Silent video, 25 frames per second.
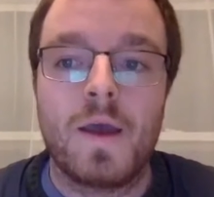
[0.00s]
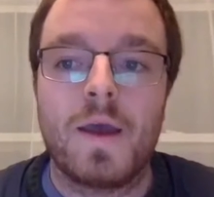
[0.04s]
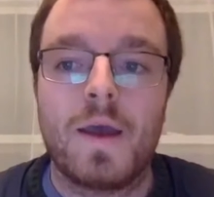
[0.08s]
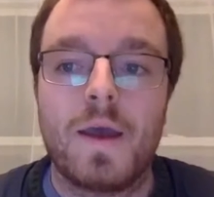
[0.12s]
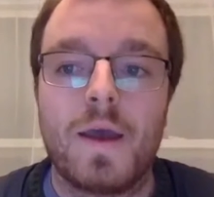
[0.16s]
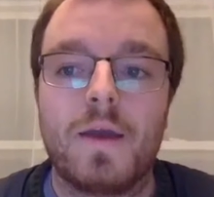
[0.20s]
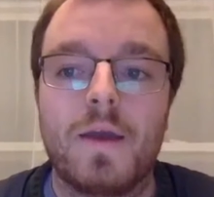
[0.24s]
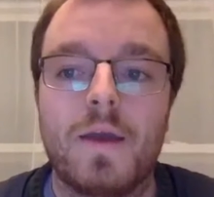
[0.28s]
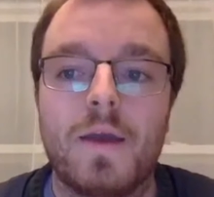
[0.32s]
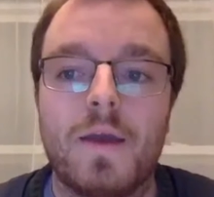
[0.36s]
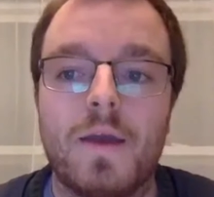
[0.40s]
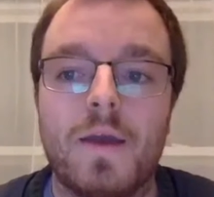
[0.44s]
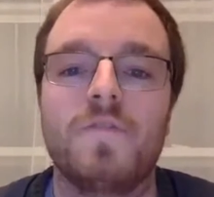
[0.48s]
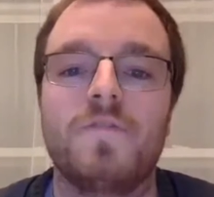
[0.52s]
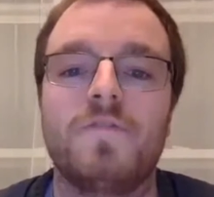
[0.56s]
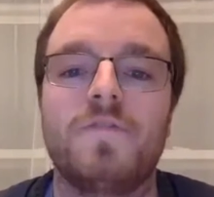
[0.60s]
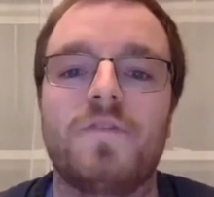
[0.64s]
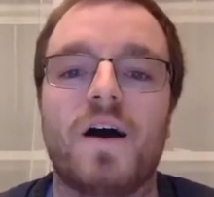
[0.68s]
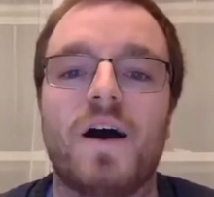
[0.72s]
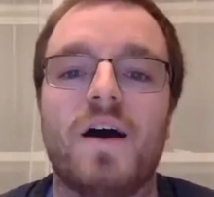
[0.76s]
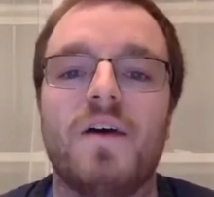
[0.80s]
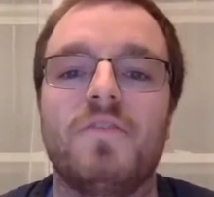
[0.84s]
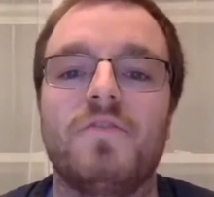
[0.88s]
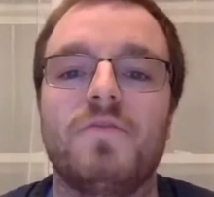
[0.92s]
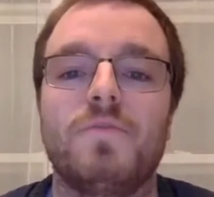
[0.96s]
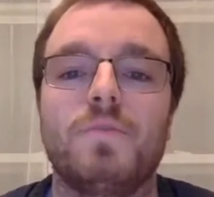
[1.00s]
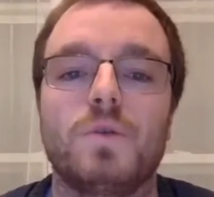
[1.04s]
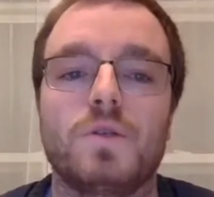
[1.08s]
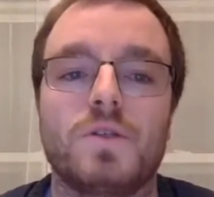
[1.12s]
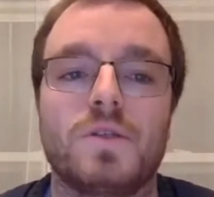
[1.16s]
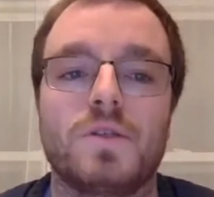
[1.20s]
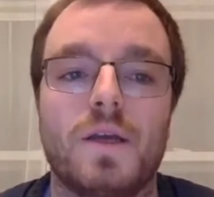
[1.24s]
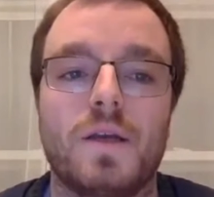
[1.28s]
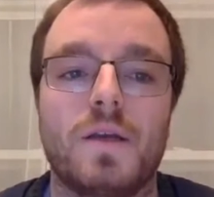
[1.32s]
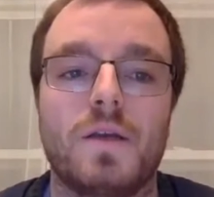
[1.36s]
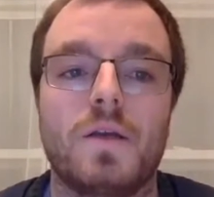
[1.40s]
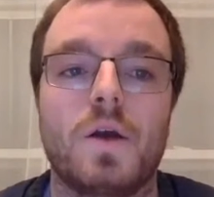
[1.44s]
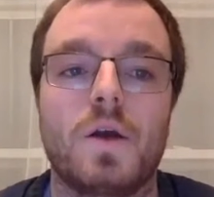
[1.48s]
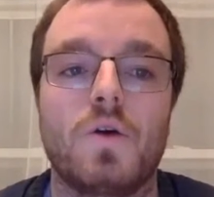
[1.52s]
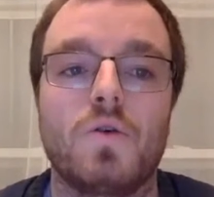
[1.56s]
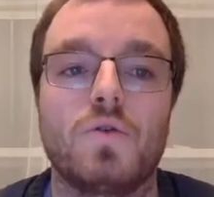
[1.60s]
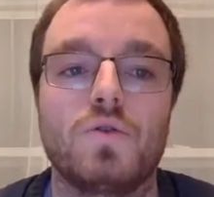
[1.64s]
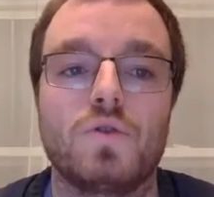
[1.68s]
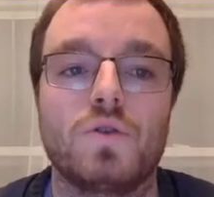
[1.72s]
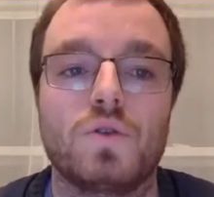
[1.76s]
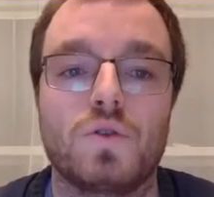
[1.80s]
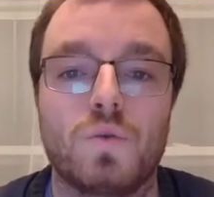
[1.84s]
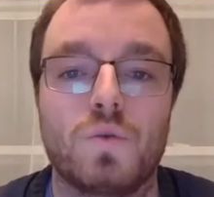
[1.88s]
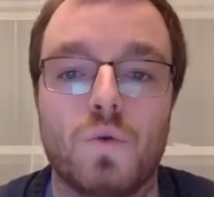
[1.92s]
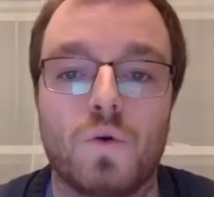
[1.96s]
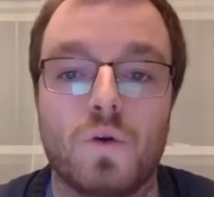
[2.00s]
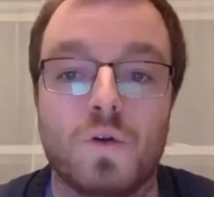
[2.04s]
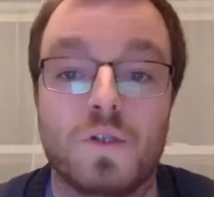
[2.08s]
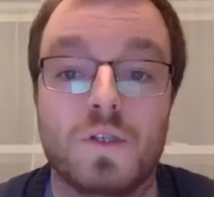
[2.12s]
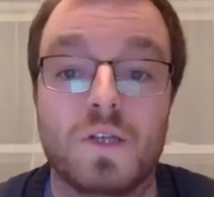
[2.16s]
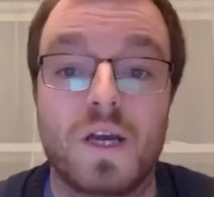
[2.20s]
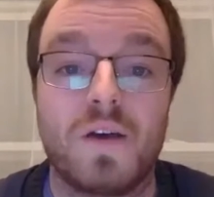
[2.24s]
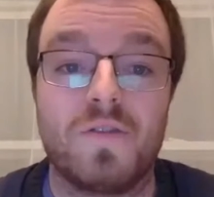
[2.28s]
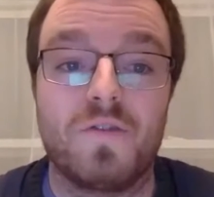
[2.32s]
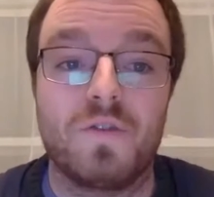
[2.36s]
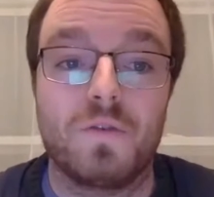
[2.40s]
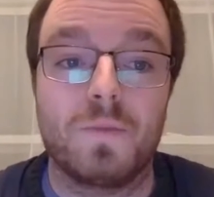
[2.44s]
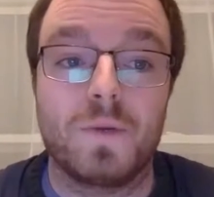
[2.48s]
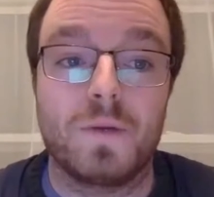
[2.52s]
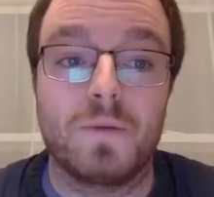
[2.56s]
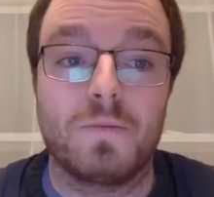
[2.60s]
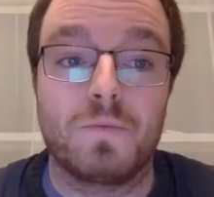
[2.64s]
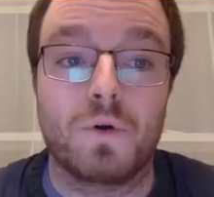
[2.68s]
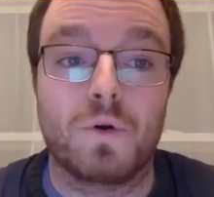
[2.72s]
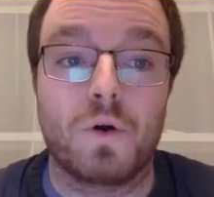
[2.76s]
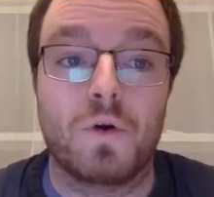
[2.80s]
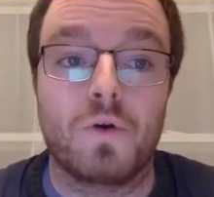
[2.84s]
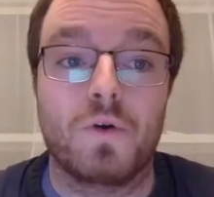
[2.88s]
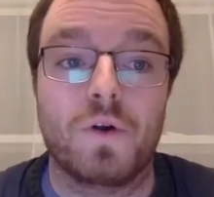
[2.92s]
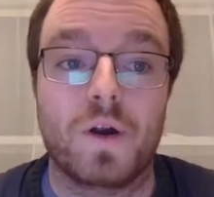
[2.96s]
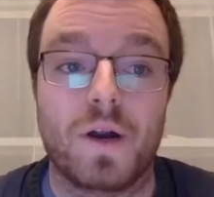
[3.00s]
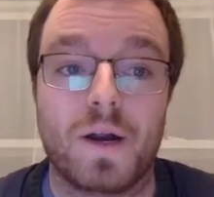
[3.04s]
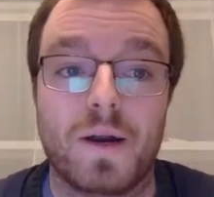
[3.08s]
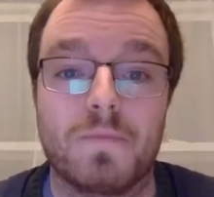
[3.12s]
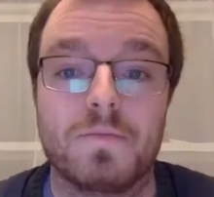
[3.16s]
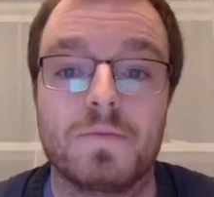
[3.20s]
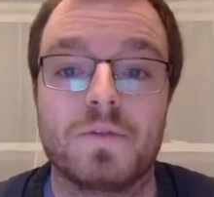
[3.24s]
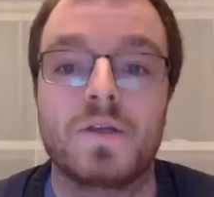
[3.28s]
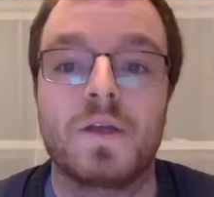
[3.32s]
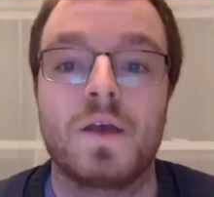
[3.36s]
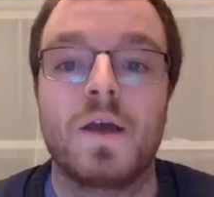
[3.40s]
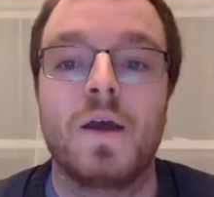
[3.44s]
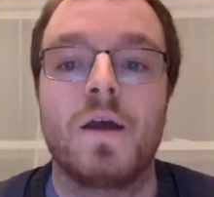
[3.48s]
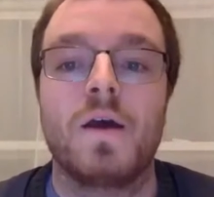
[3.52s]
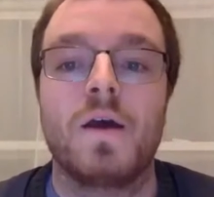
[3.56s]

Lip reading: and only 5% goes towards government programs.